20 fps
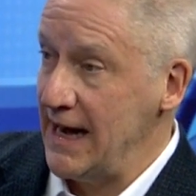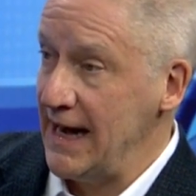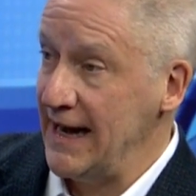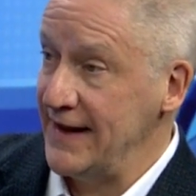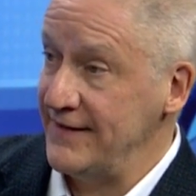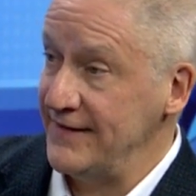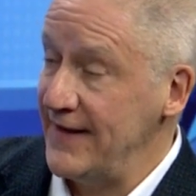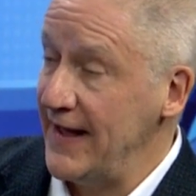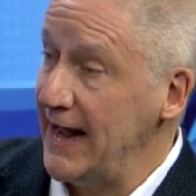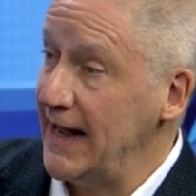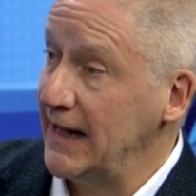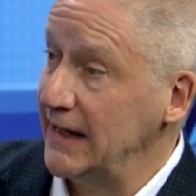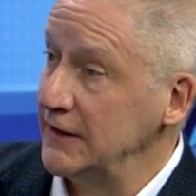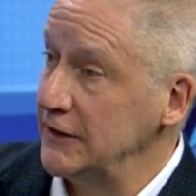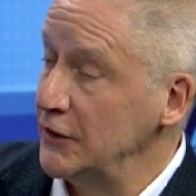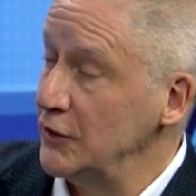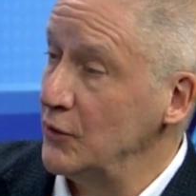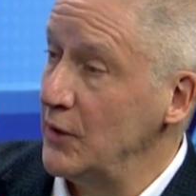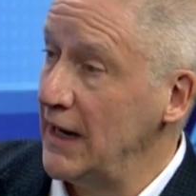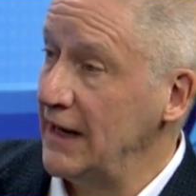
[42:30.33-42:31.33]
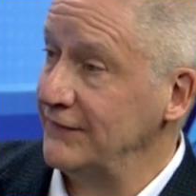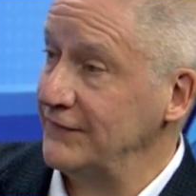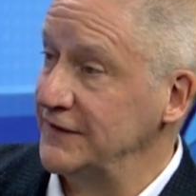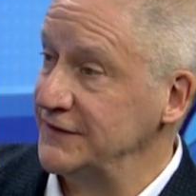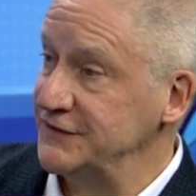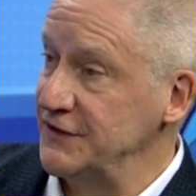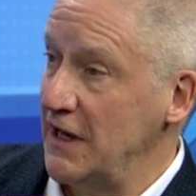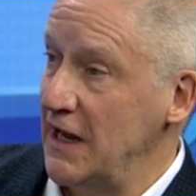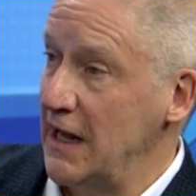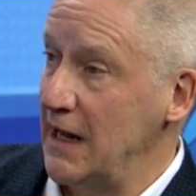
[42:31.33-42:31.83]
And then you have
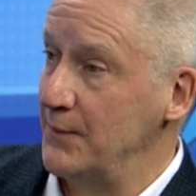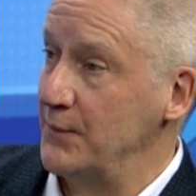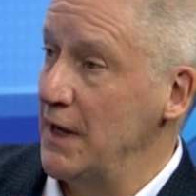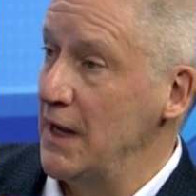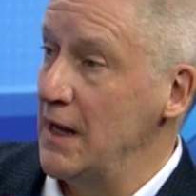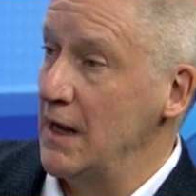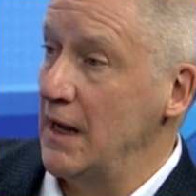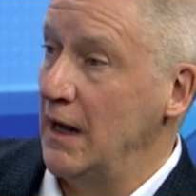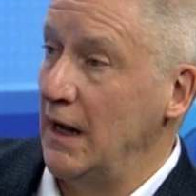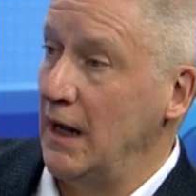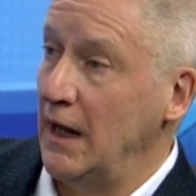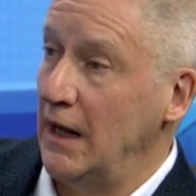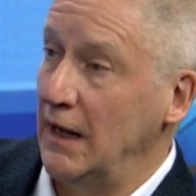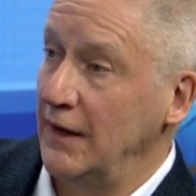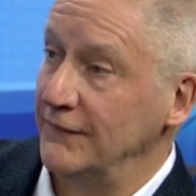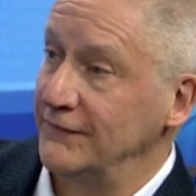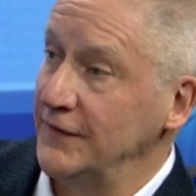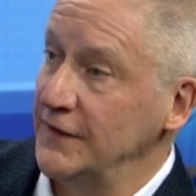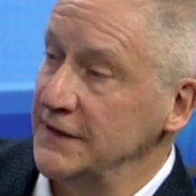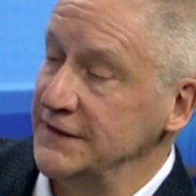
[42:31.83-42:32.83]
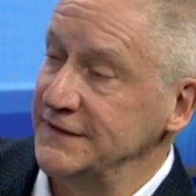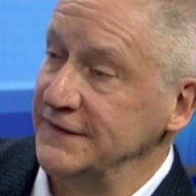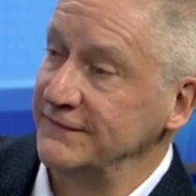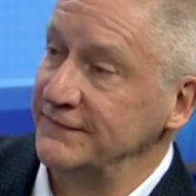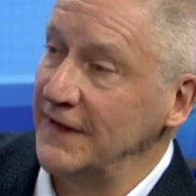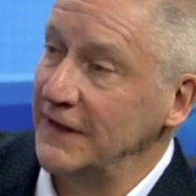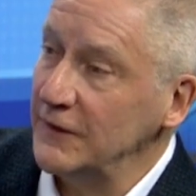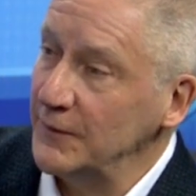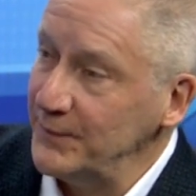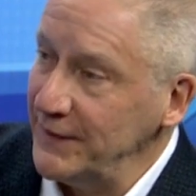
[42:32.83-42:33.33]
the job of
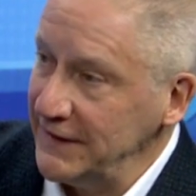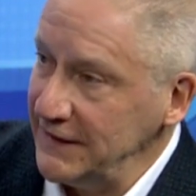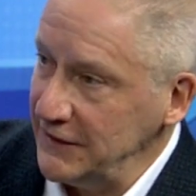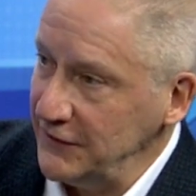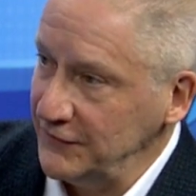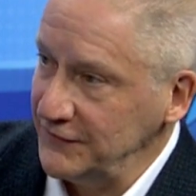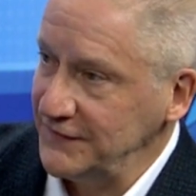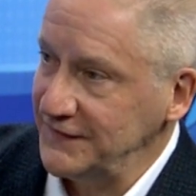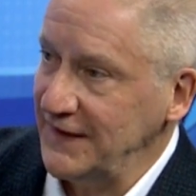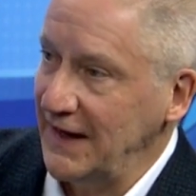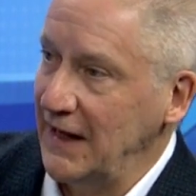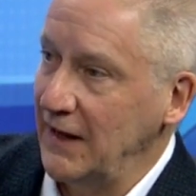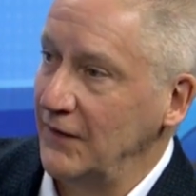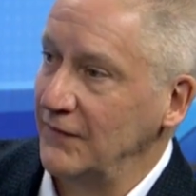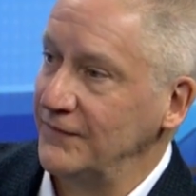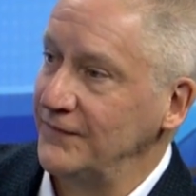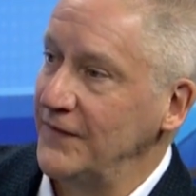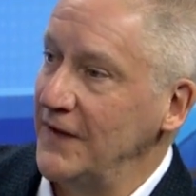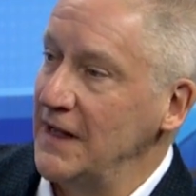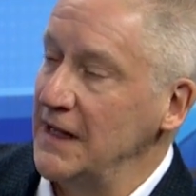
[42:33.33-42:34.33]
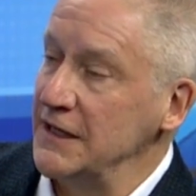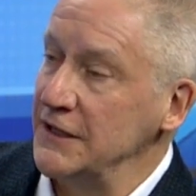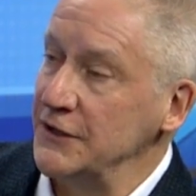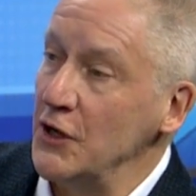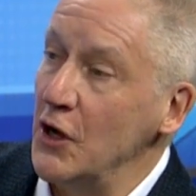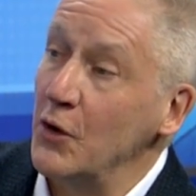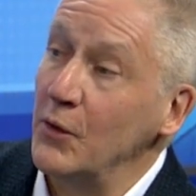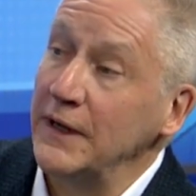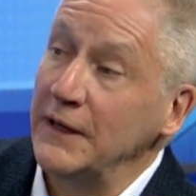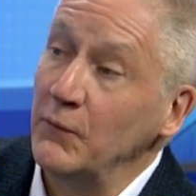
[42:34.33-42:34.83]
developing yourself,
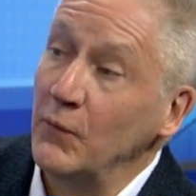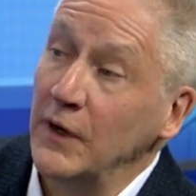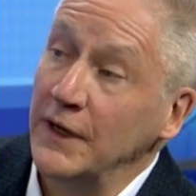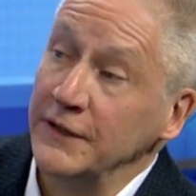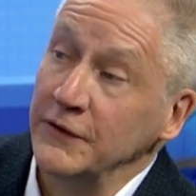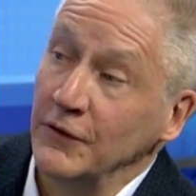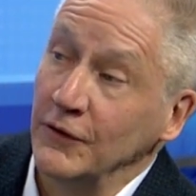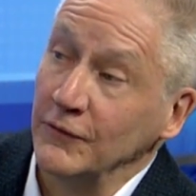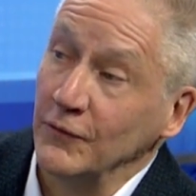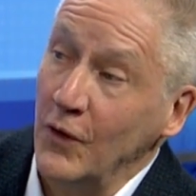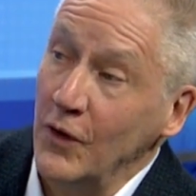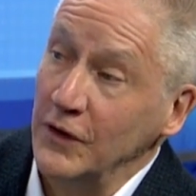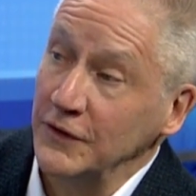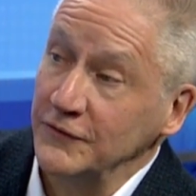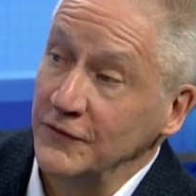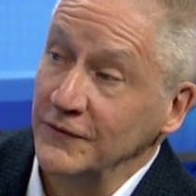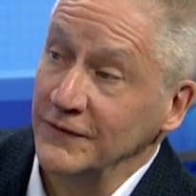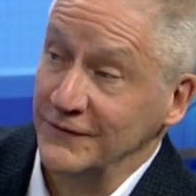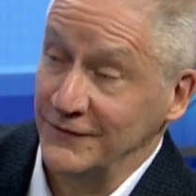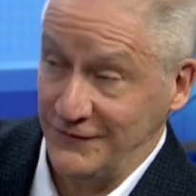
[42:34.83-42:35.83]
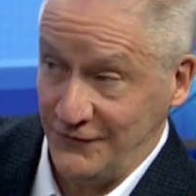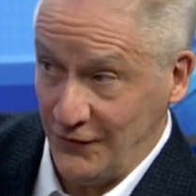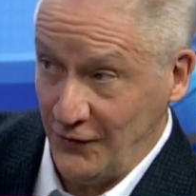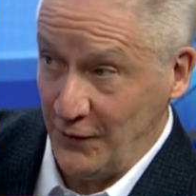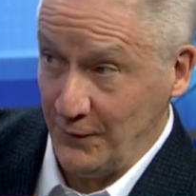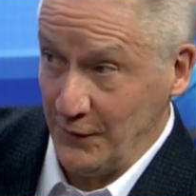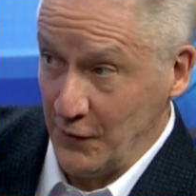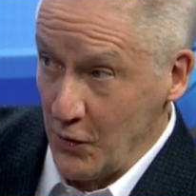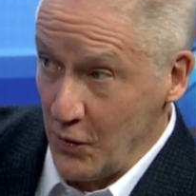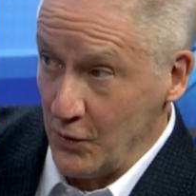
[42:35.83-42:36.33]
knowing what your long
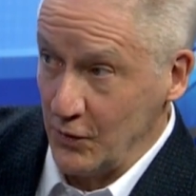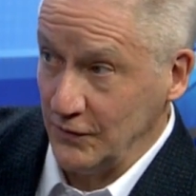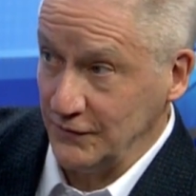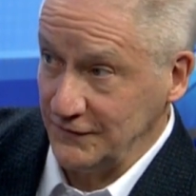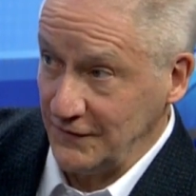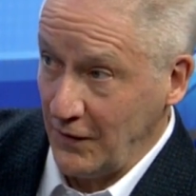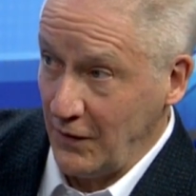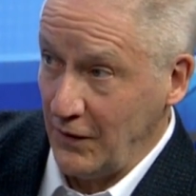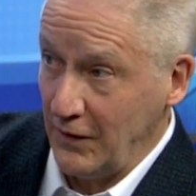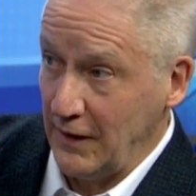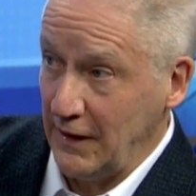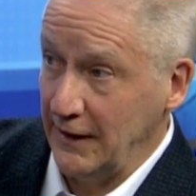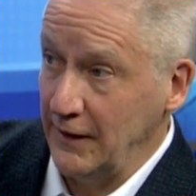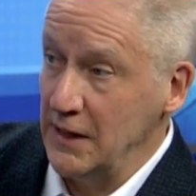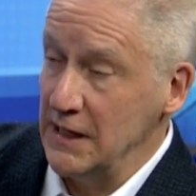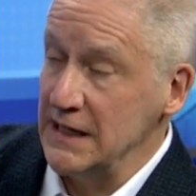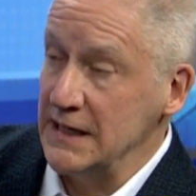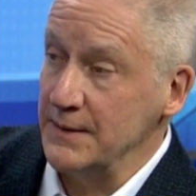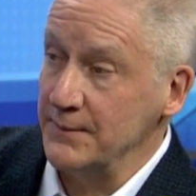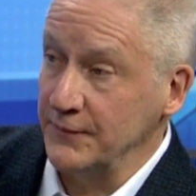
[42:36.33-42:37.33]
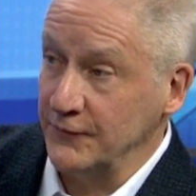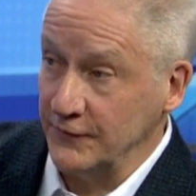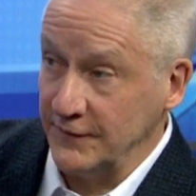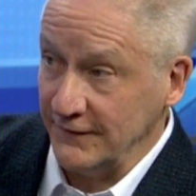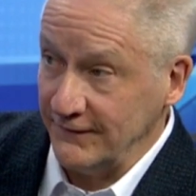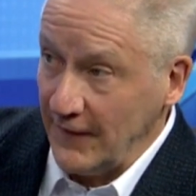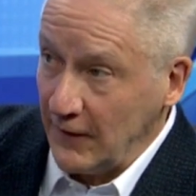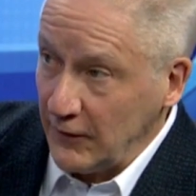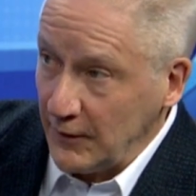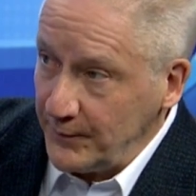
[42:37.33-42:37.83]
term goals are,
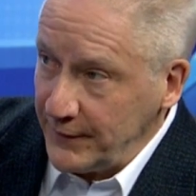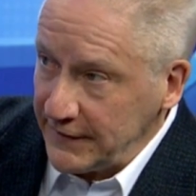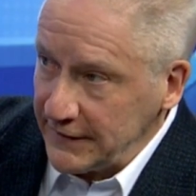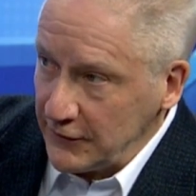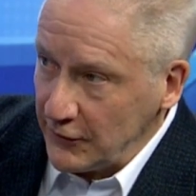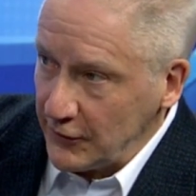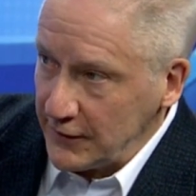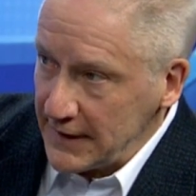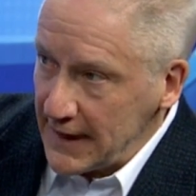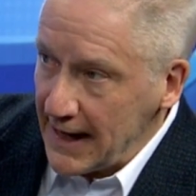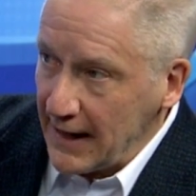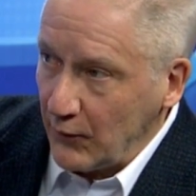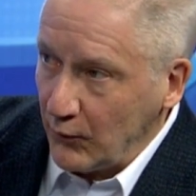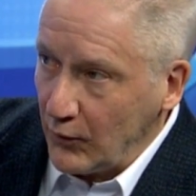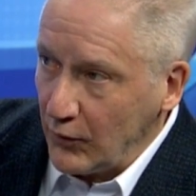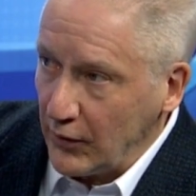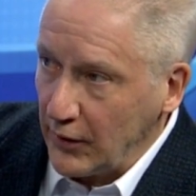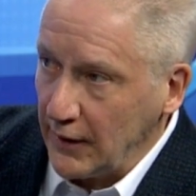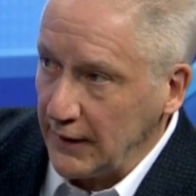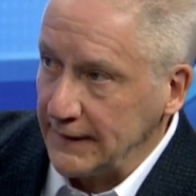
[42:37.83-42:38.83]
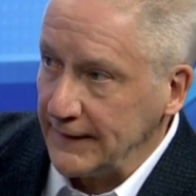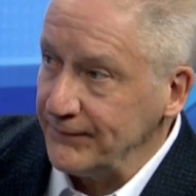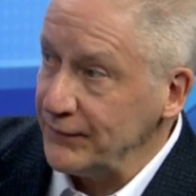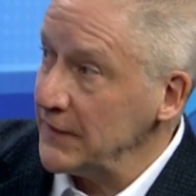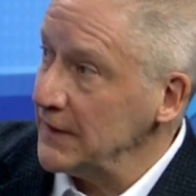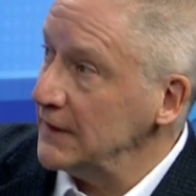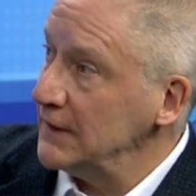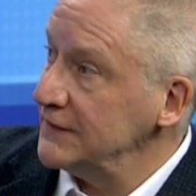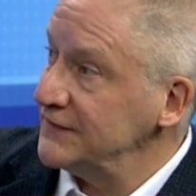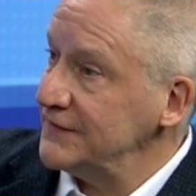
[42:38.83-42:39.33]
developing your network,
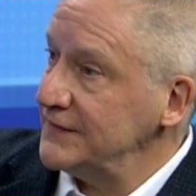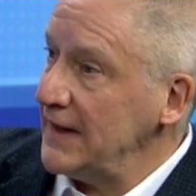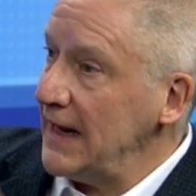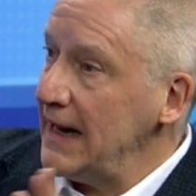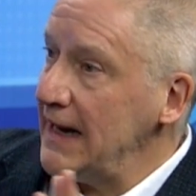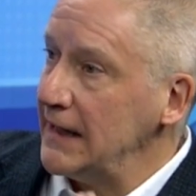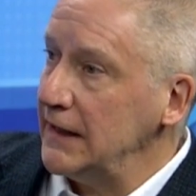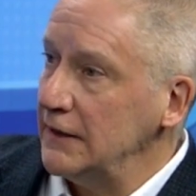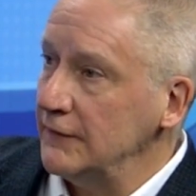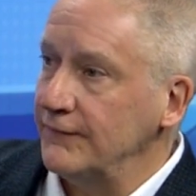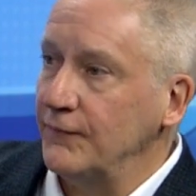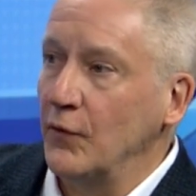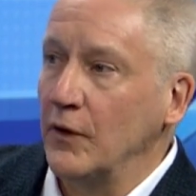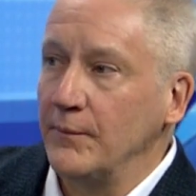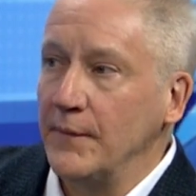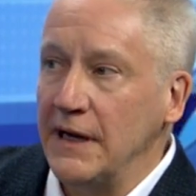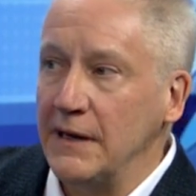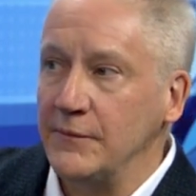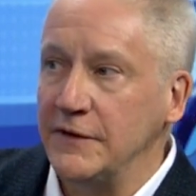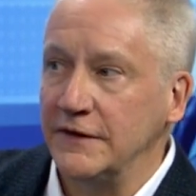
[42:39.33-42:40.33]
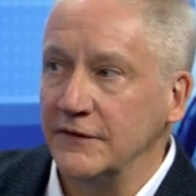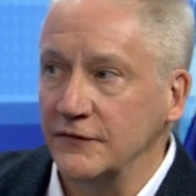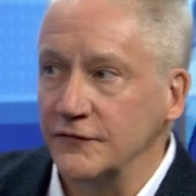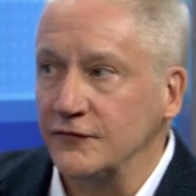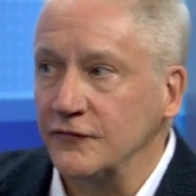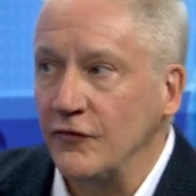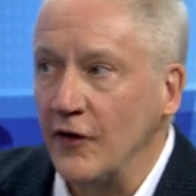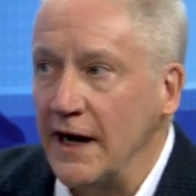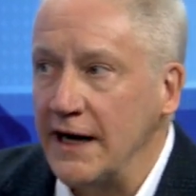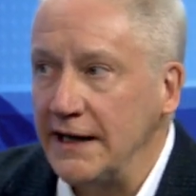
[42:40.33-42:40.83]
scanning for maybe there's
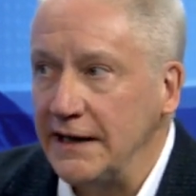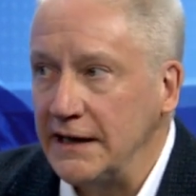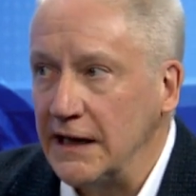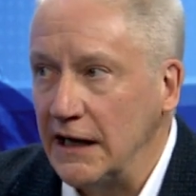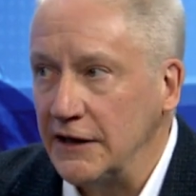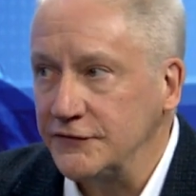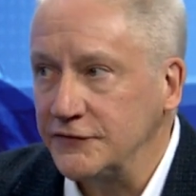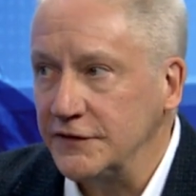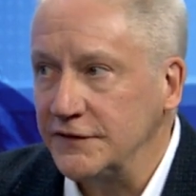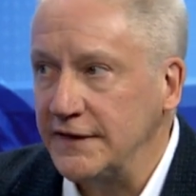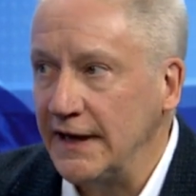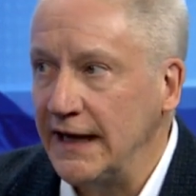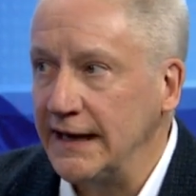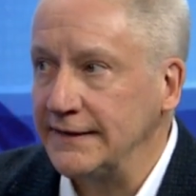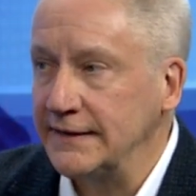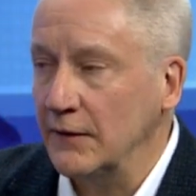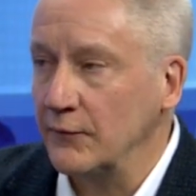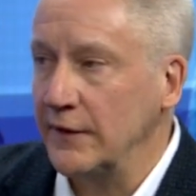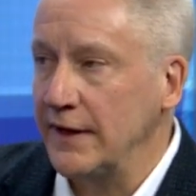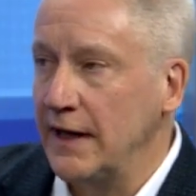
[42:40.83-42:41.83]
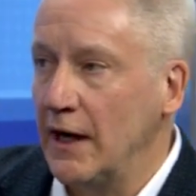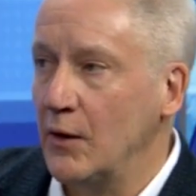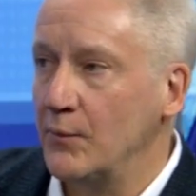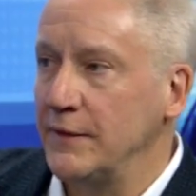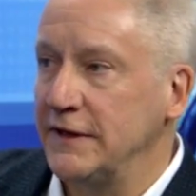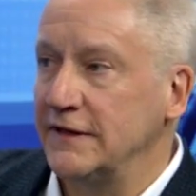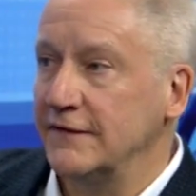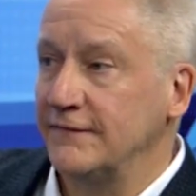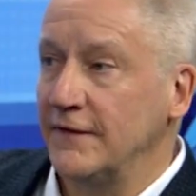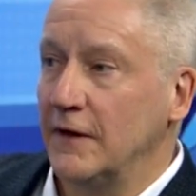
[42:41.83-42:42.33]
training I should take that would help
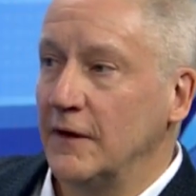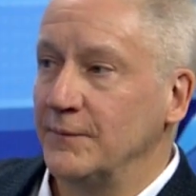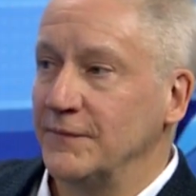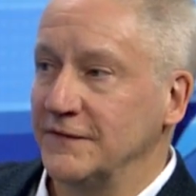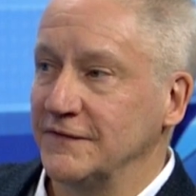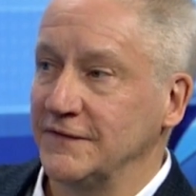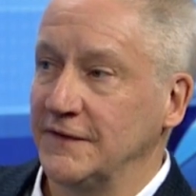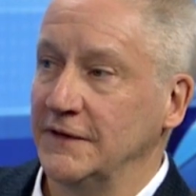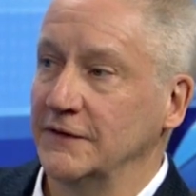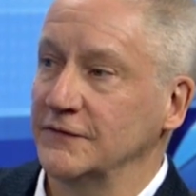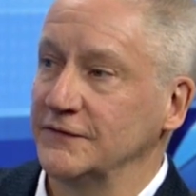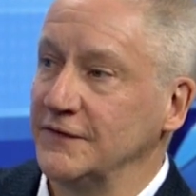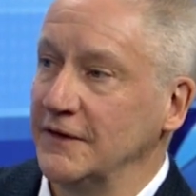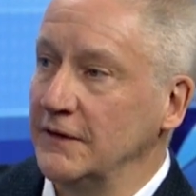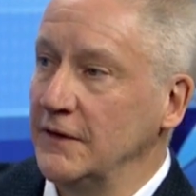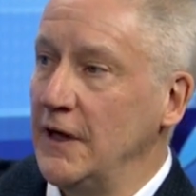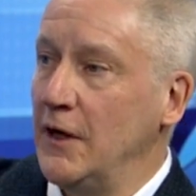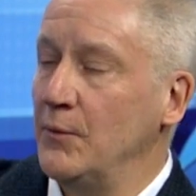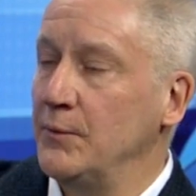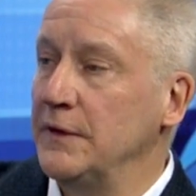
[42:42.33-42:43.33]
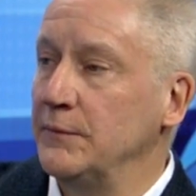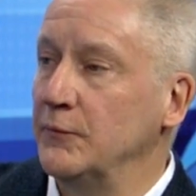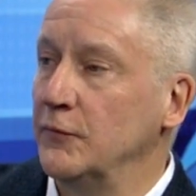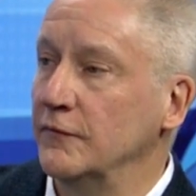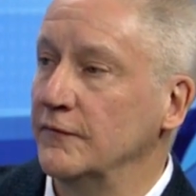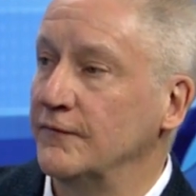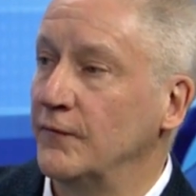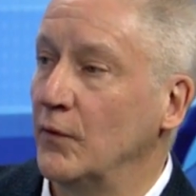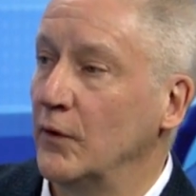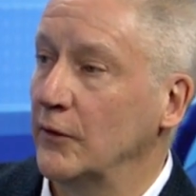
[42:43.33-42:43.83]
me develop the skills that'll help me
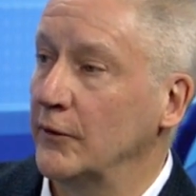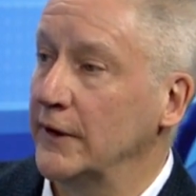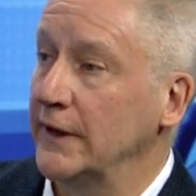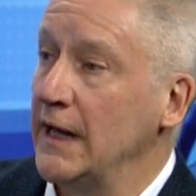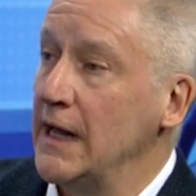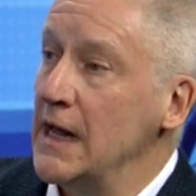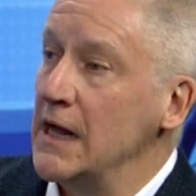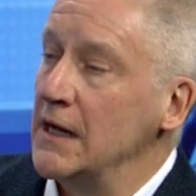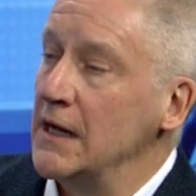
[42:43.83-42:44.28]
move forward.